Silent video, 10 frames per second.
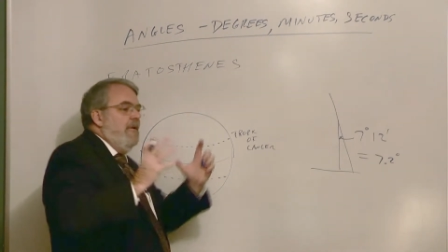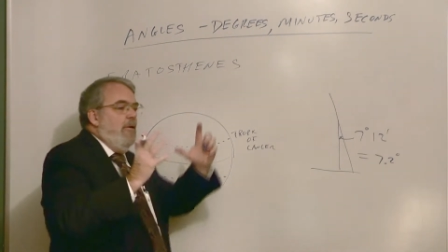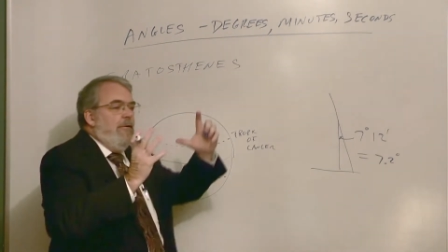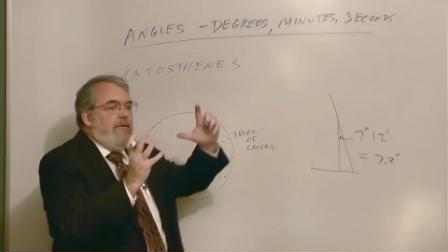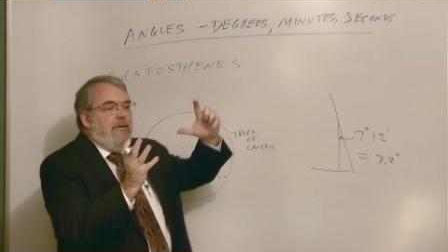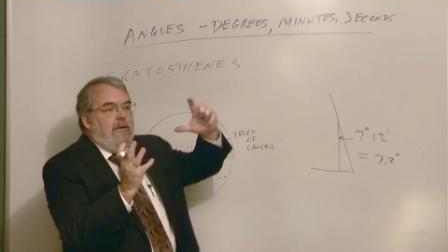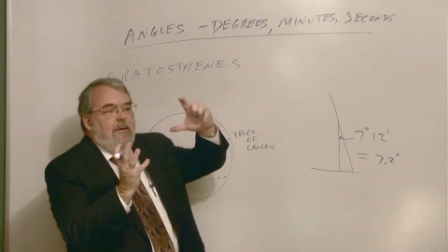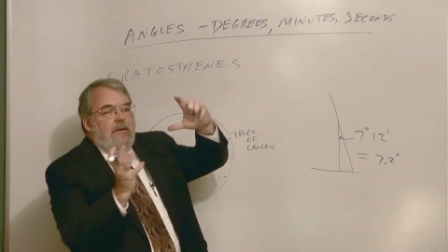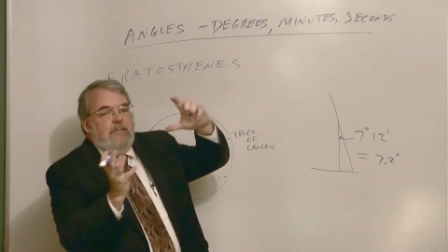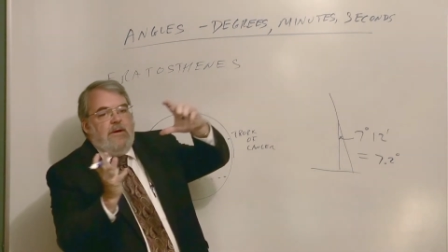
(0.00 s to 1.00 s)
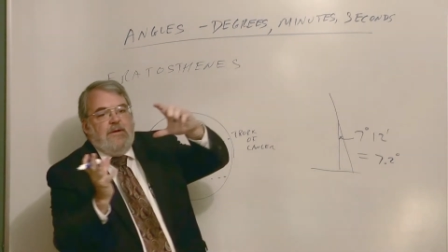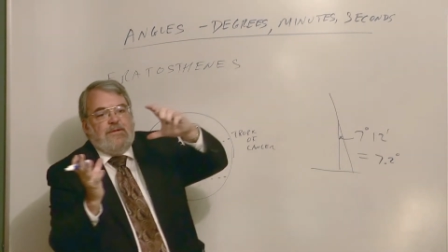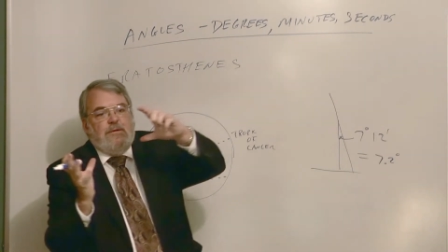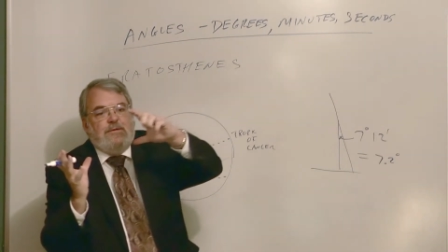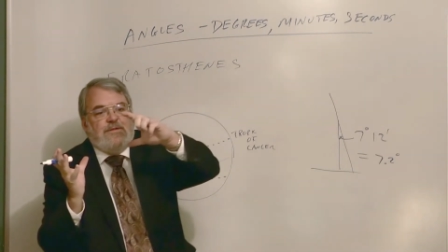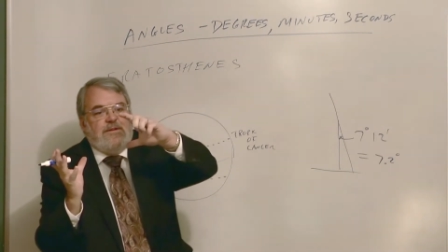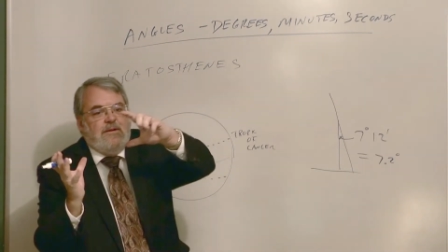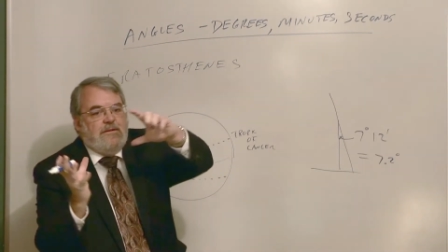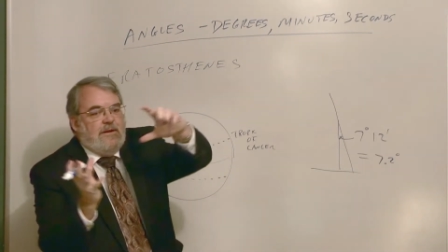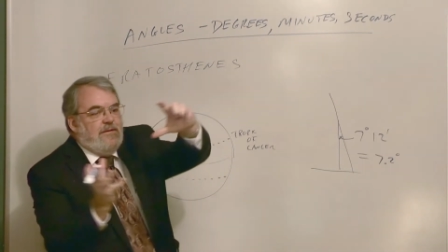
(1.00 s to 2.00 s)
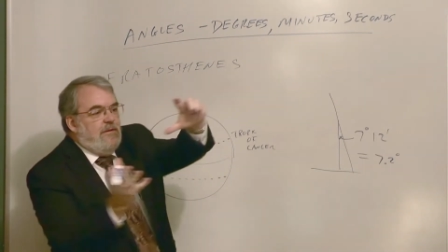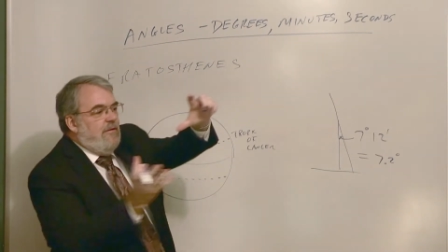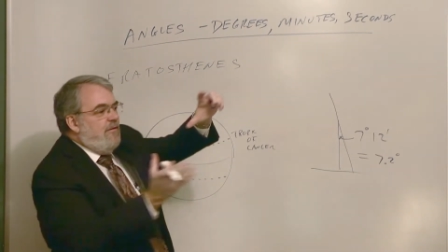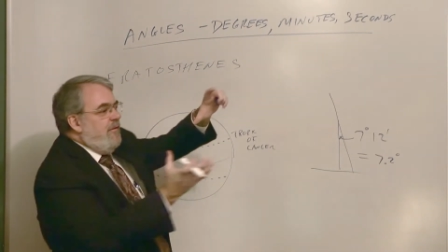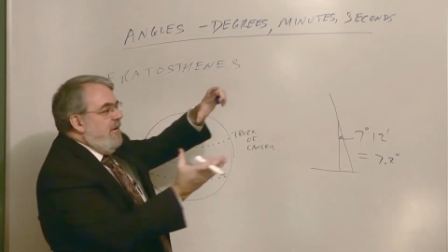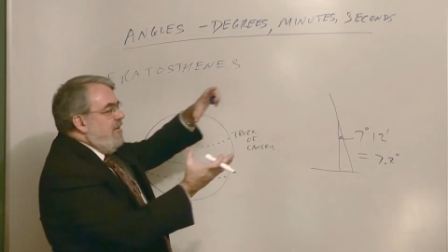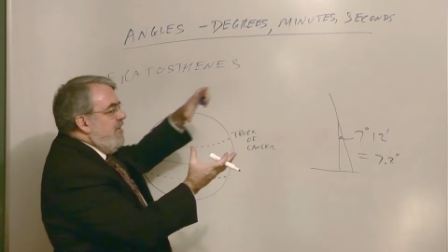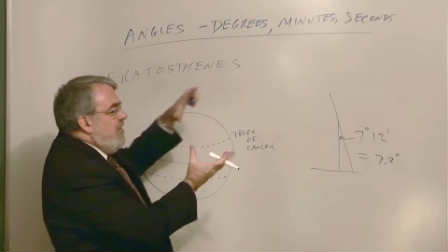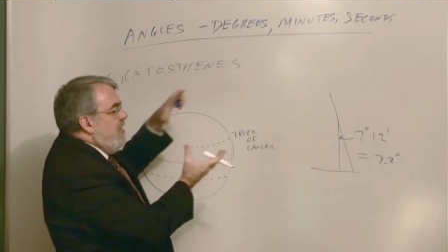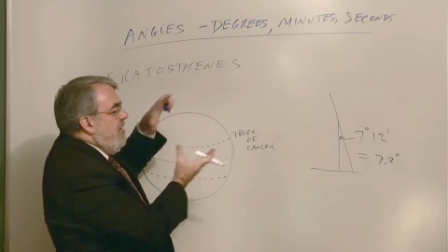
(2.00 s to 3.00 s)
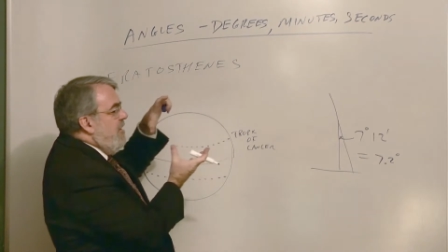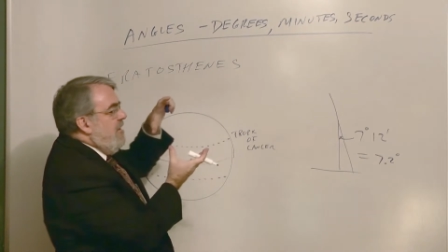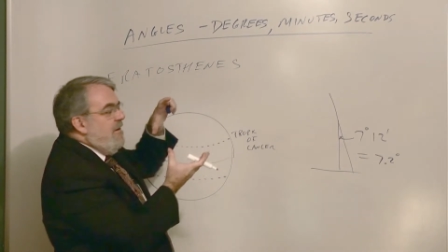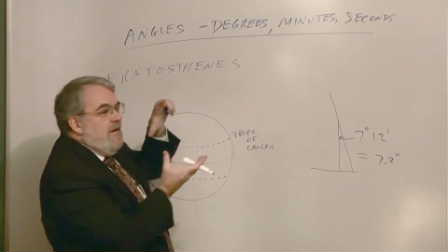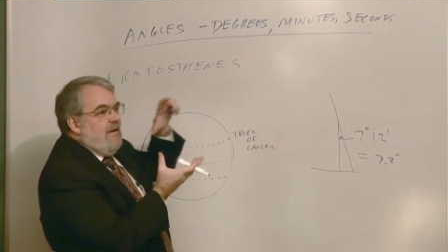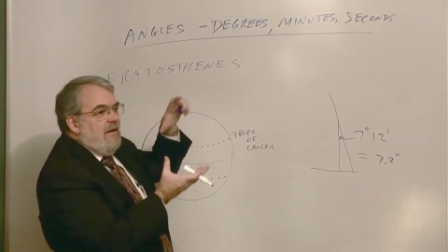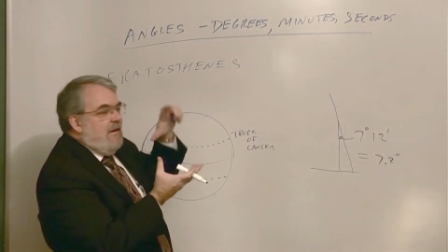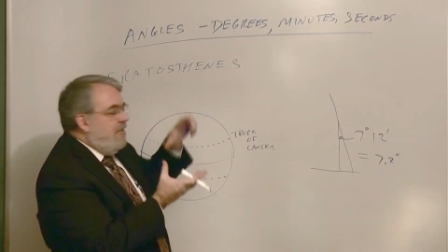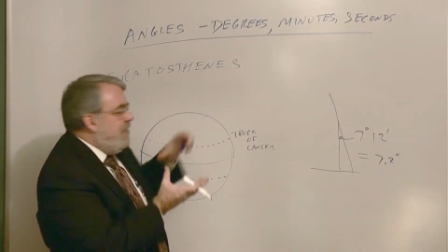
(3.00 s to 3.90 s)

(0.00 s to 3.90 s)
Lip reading: the Earth, because the Earth's tilt as it goes around the sun, on